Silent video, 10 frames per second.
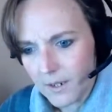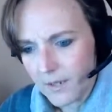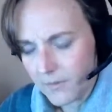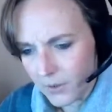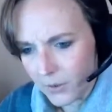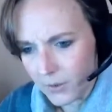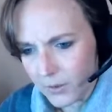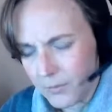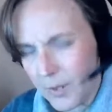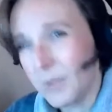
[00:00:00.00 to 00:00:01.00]
ever heard.
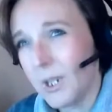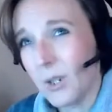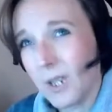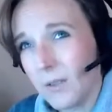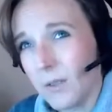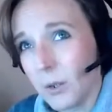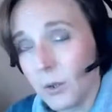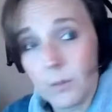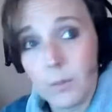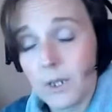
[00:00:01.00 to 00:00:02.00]
Maybe not ever
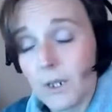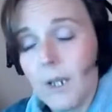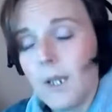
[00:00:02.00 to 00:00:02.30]
heard, but